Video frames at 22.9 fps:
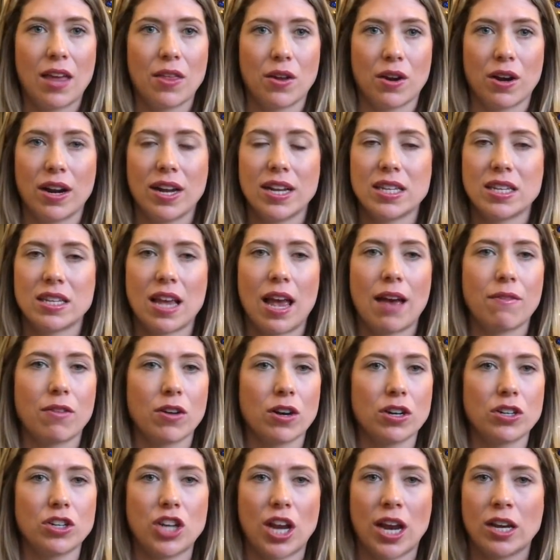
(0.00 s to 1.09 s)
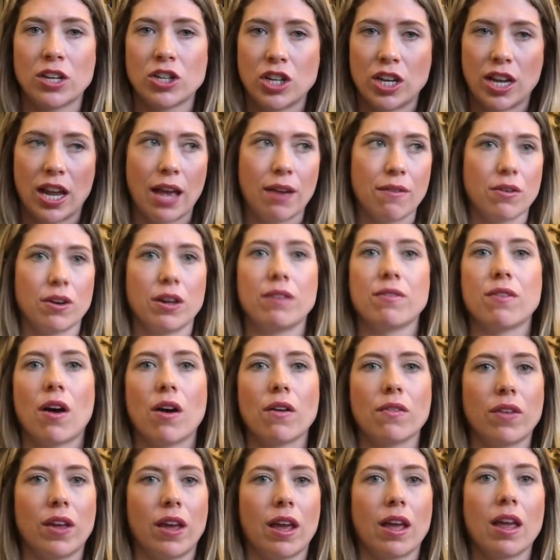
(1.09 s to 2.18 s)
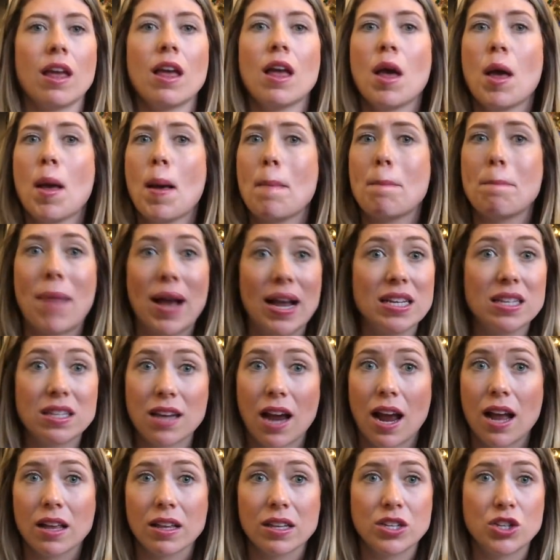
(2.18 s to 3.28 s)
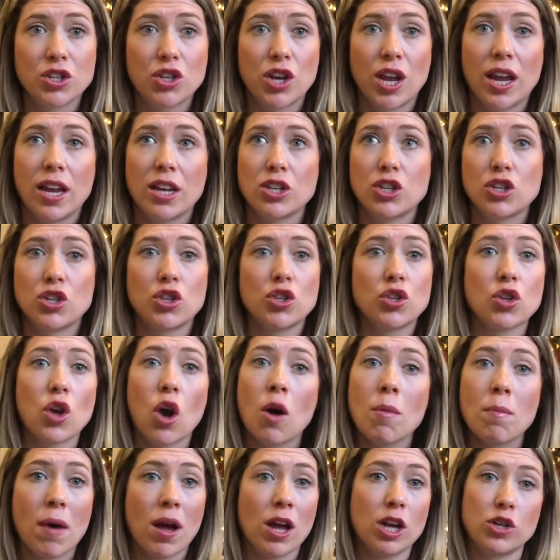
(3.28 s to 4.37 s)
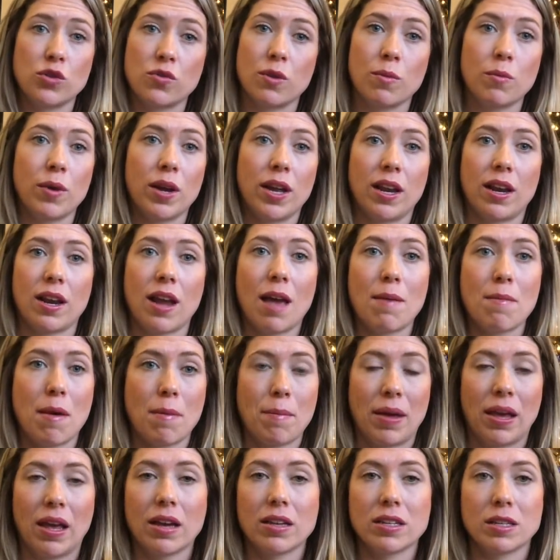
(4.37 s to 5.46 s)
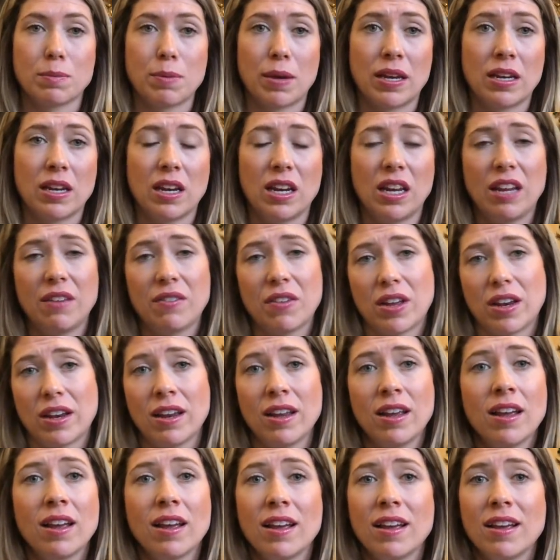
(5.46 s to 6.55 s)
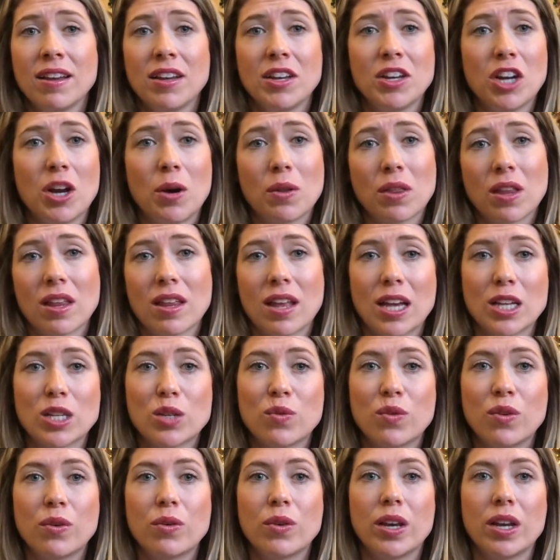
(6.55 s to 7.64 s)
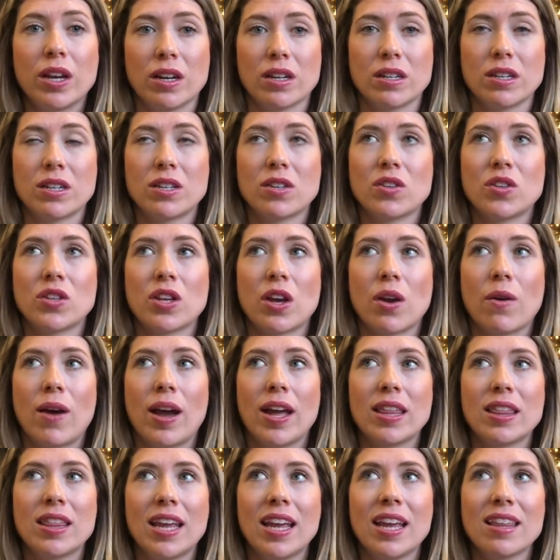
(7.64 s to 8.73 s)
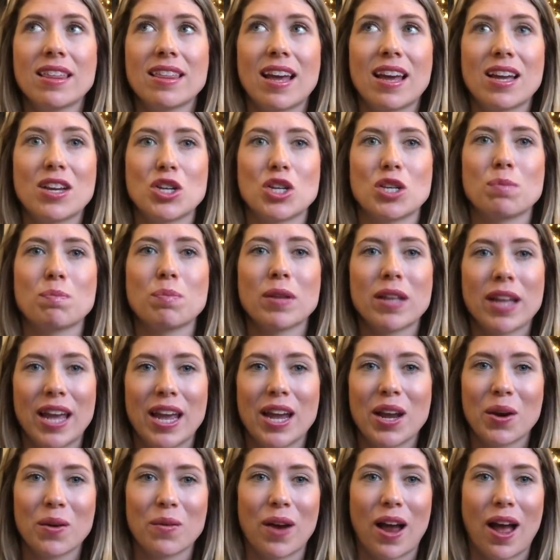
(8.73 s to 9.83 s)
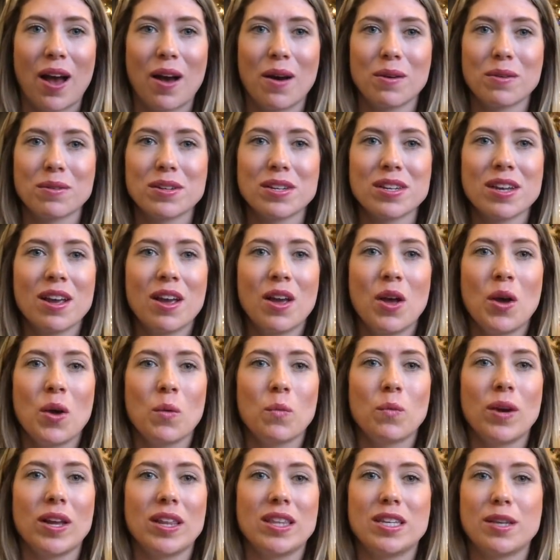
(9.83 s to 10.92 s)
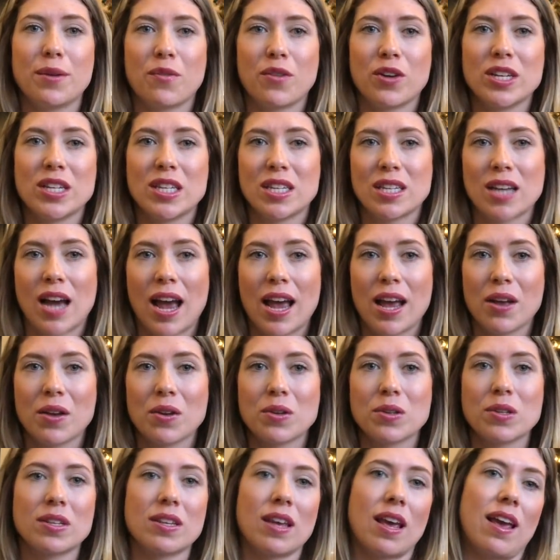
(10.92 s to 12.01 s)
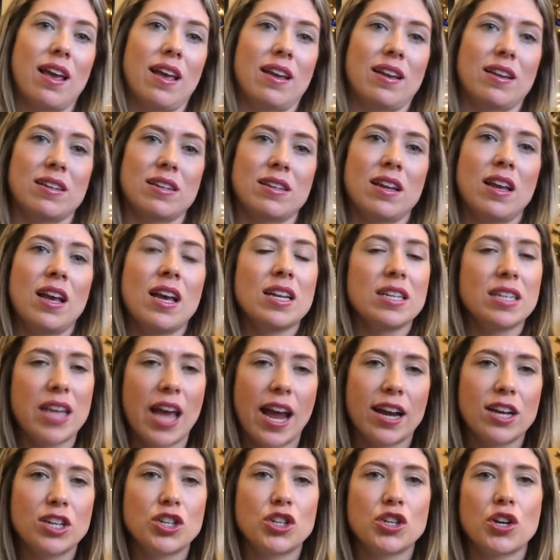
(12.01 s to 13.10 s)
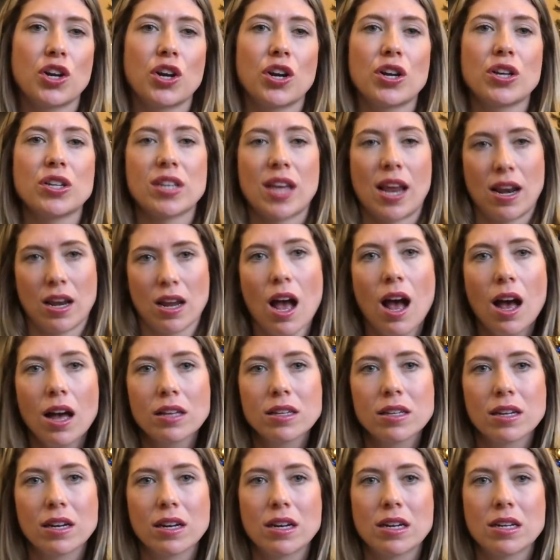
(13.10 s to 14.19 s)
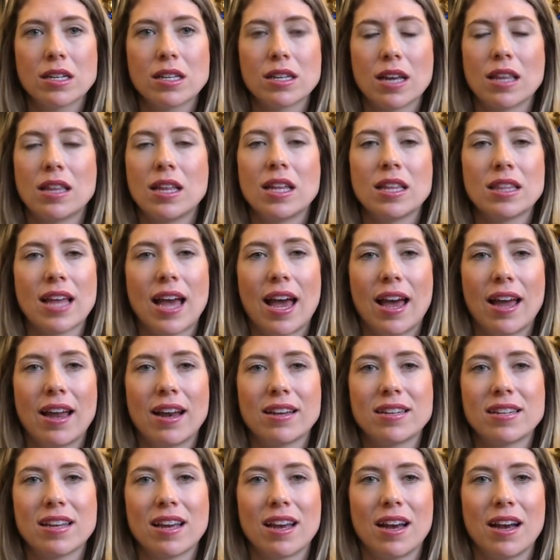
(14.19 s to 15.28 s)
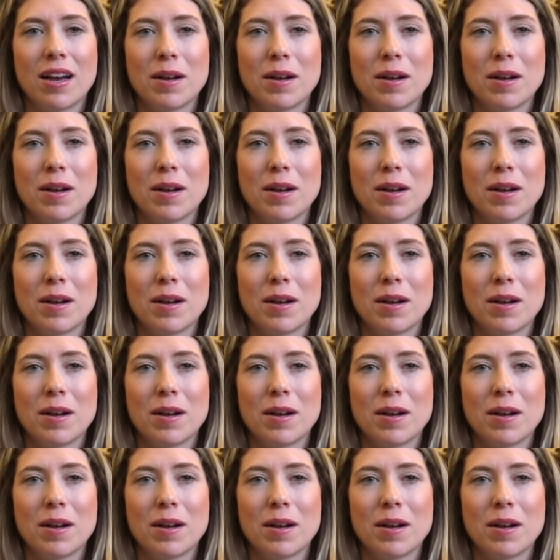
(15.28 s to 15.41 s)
either. It's ever changing, ever evolving. My style has changed so much from when I met my husband, and even, you know, in the last few years. So I think that just playing around with different styles and textures and colors, I think that